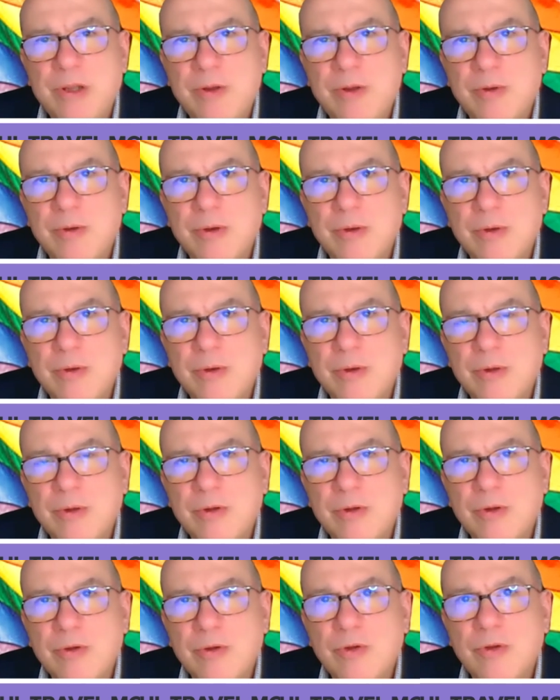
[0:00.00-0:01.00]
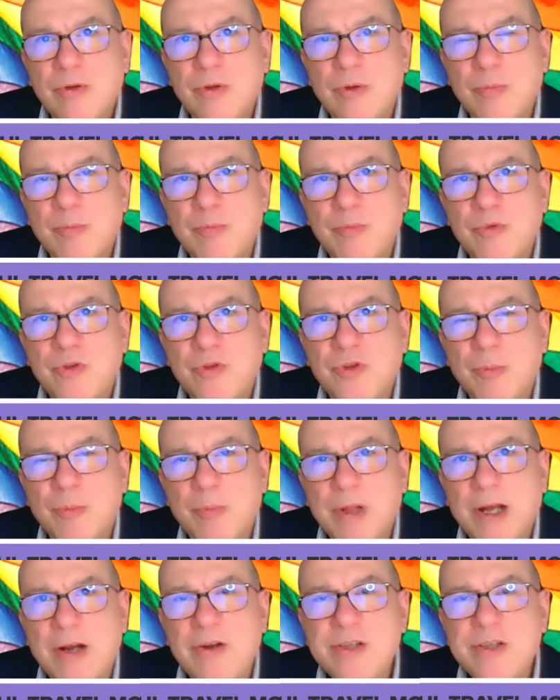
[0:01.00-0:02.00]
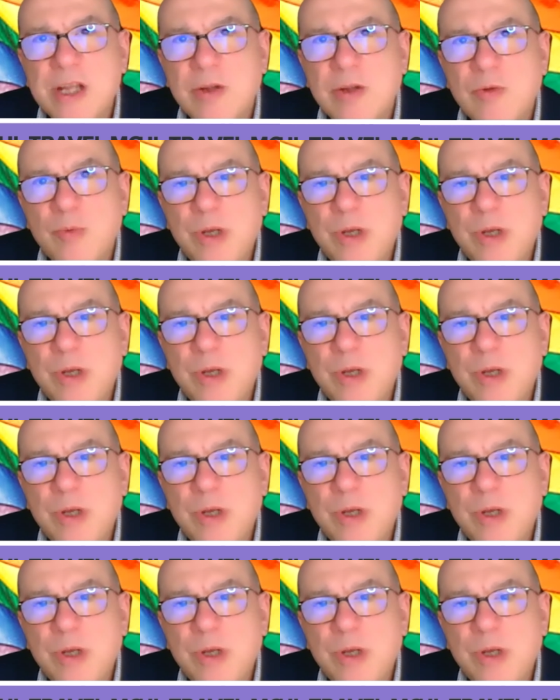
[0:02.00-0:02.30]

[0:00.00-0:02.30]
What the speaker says: the suppliers that